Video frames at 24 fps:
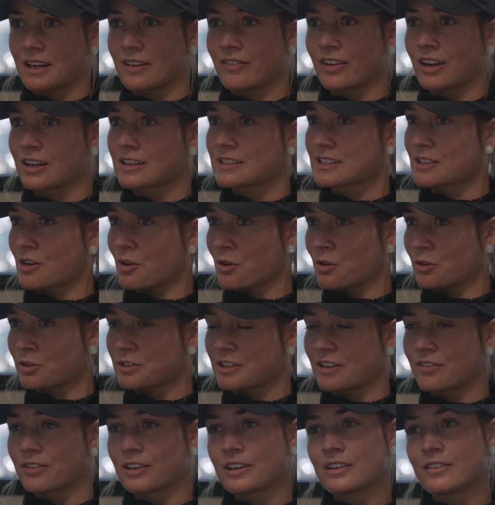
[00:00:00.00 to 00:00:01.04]
giving us all
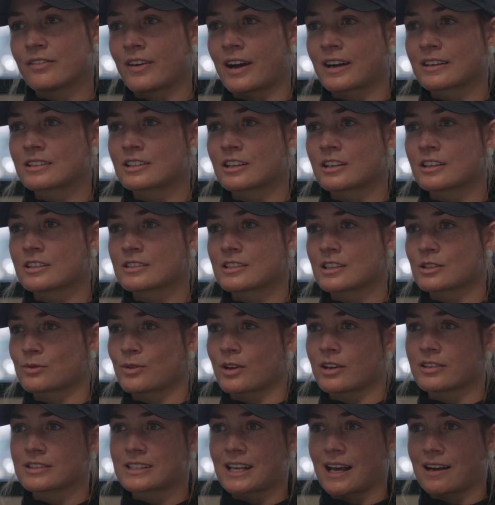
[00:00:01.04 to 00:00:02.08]
different vectors as
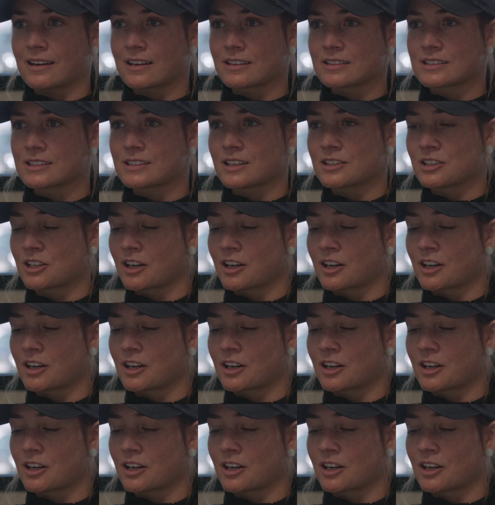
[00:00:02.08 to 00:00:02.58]
well as headings to